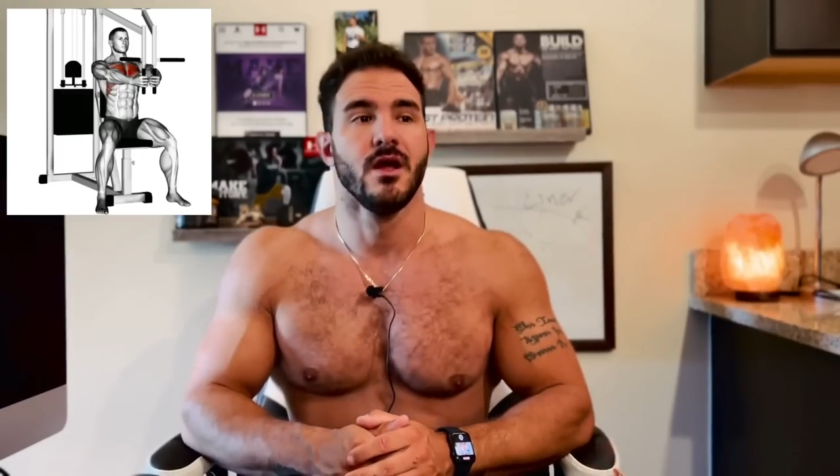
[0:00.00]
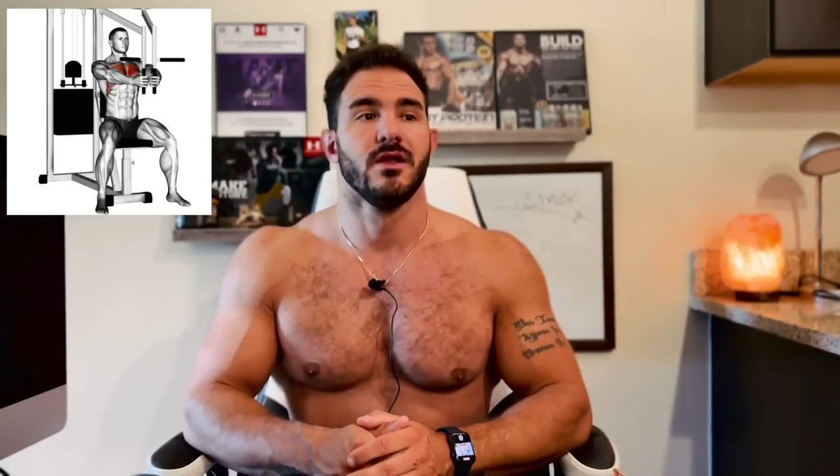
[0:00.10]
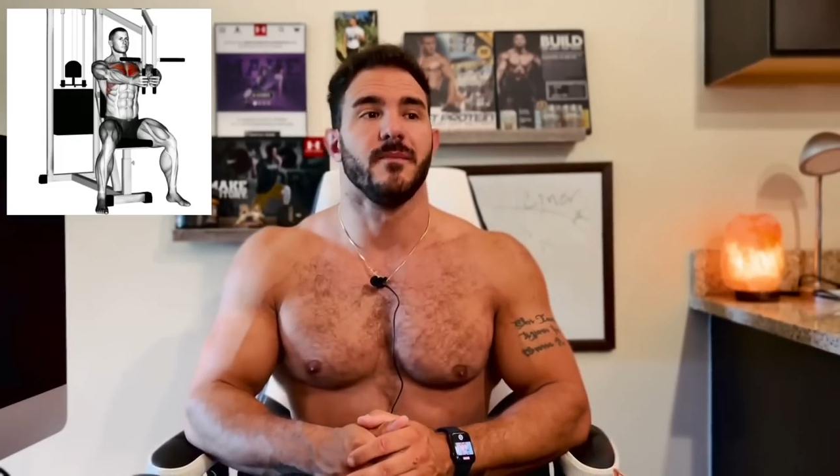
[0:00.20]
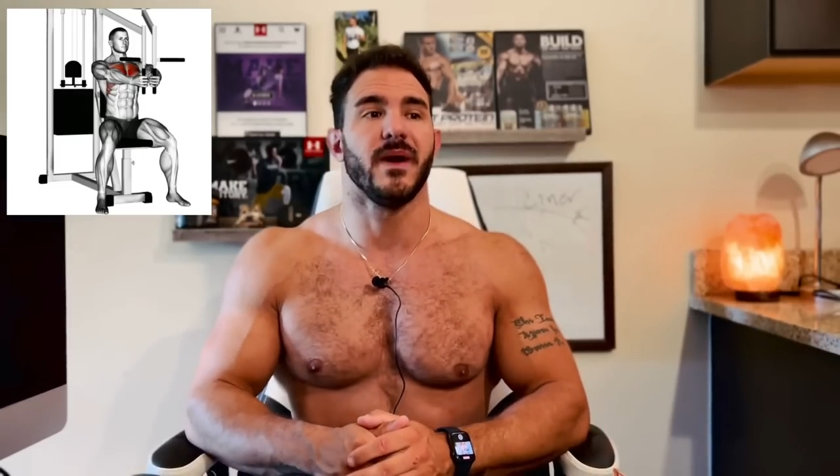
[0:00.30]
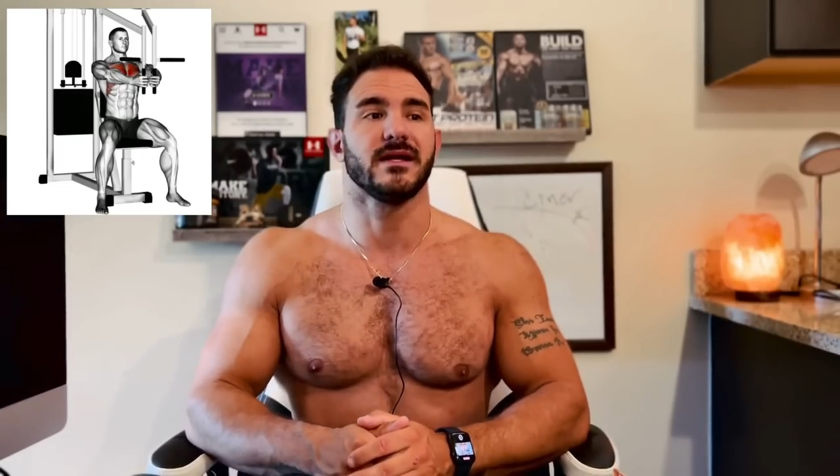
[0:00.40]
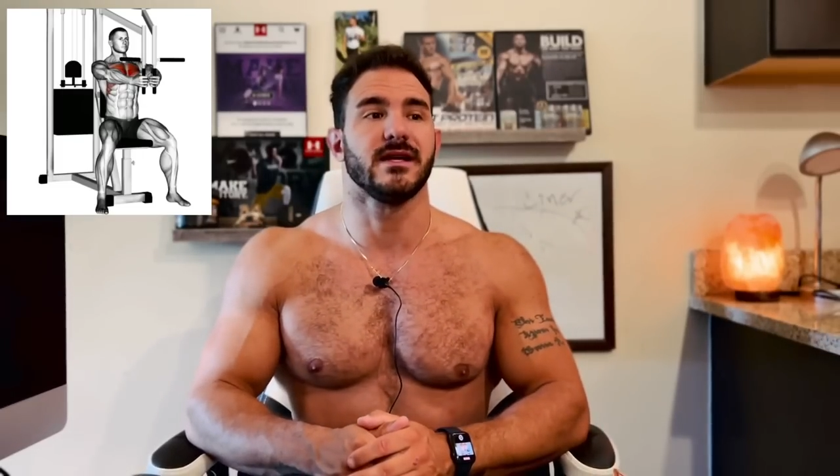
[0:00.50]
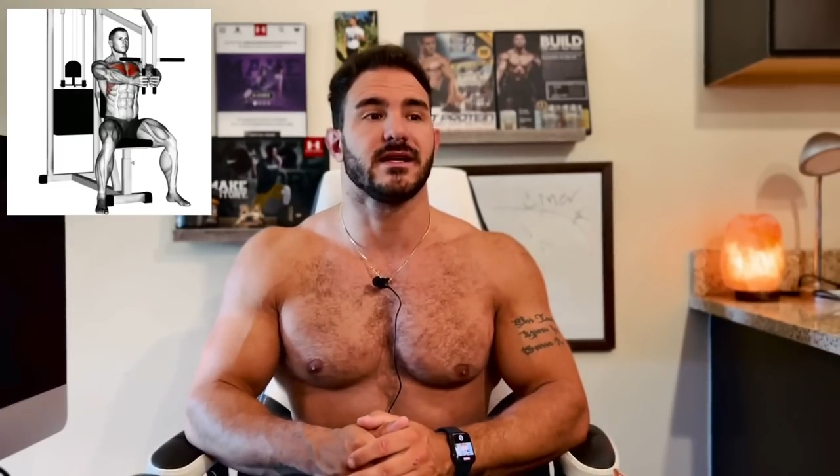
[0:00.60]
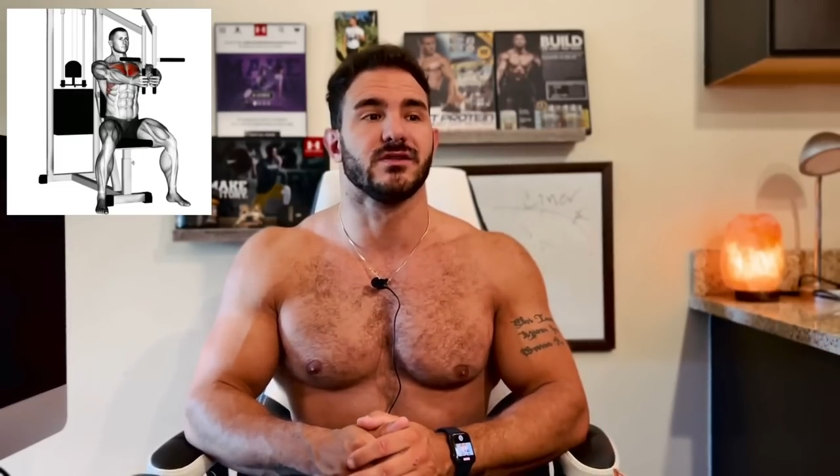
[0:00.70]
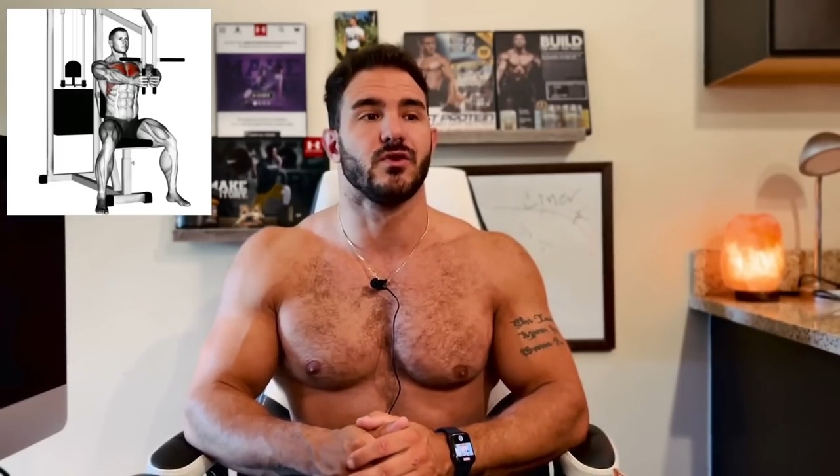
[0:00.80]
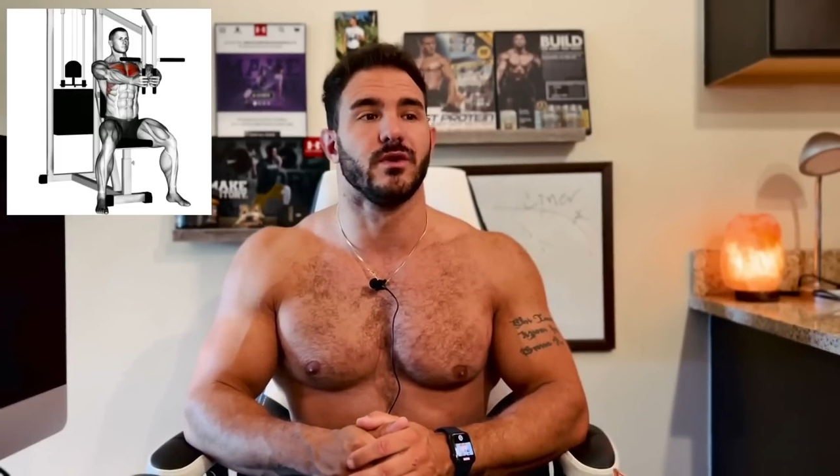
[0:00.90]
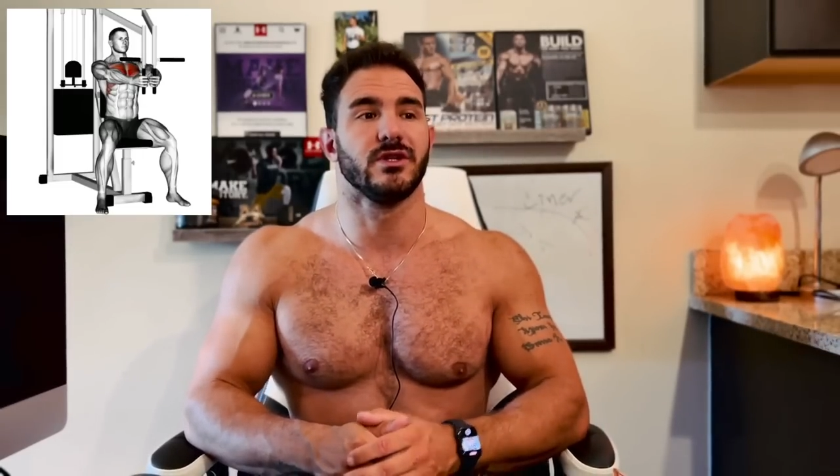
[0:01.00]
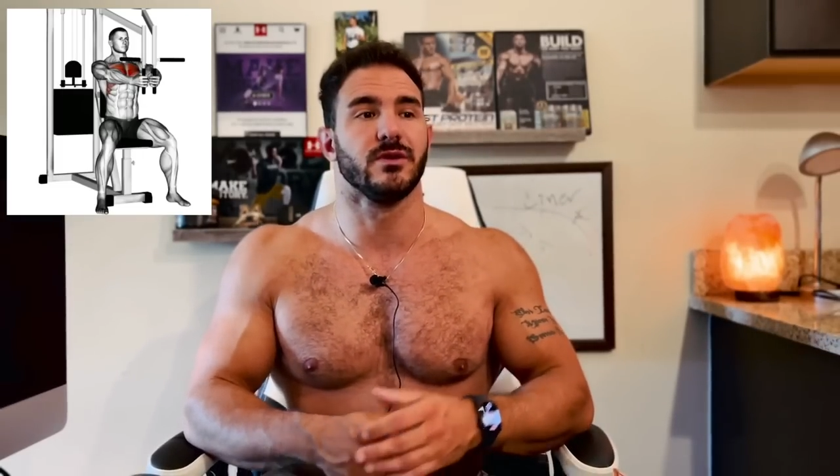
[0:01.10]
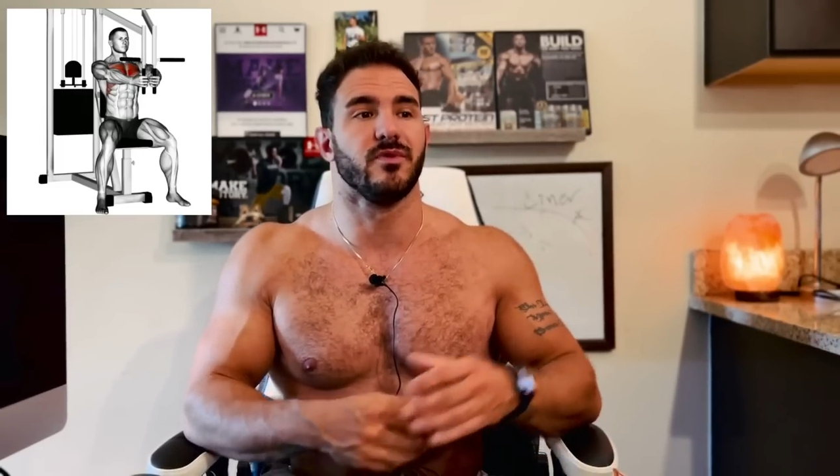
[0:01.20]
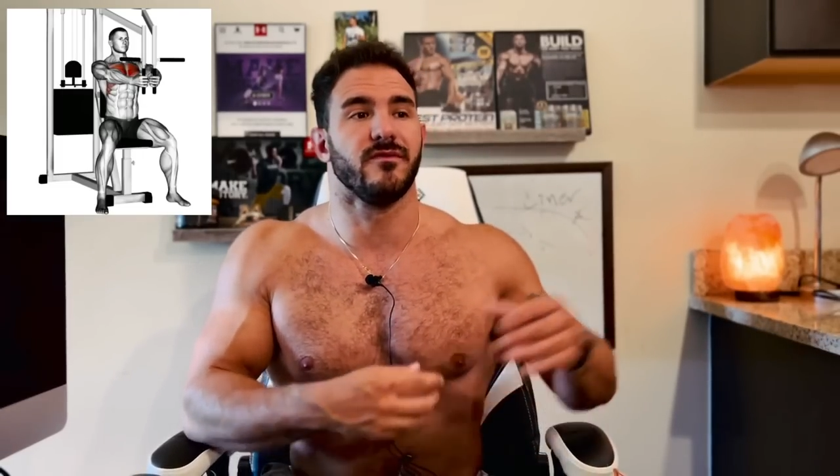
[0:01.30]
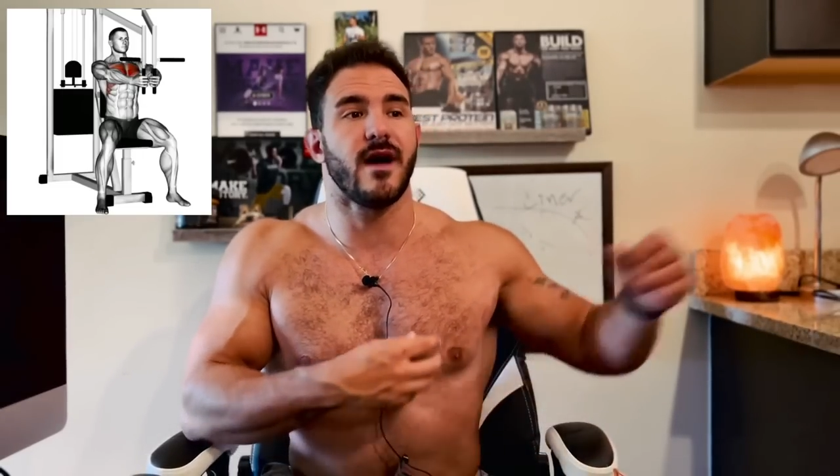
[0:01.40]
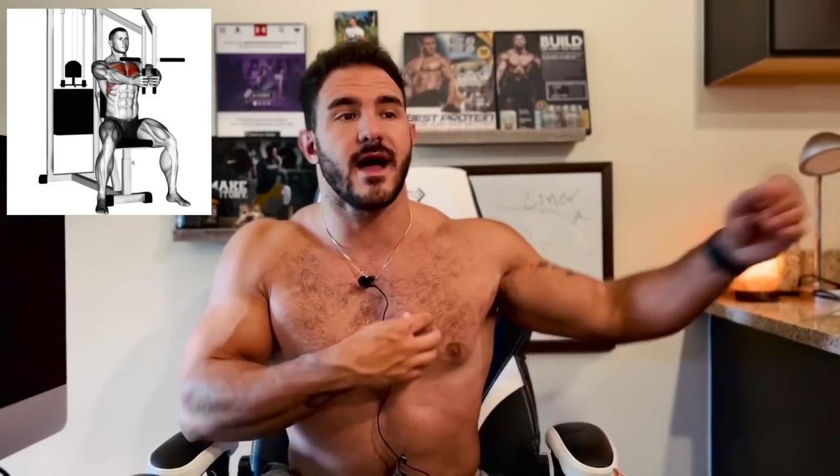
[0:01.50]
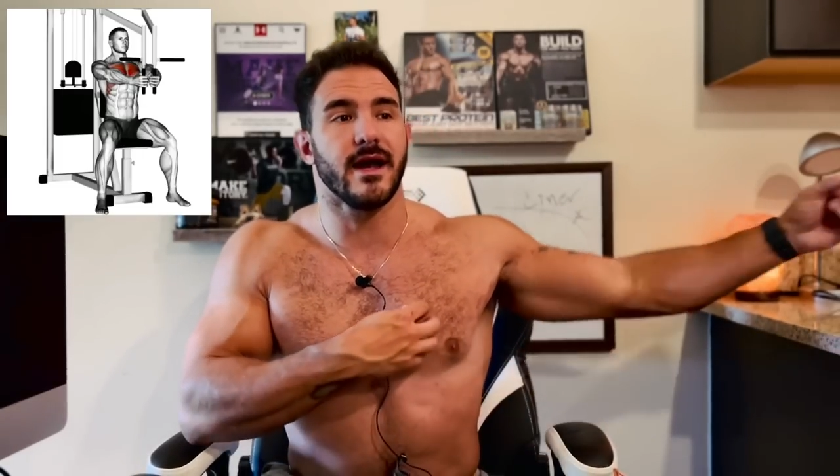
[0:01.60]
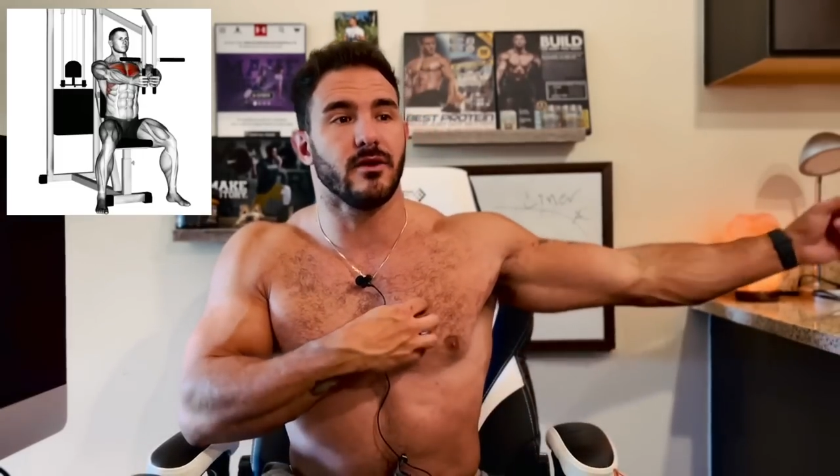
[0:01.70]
The pec deck is going to provide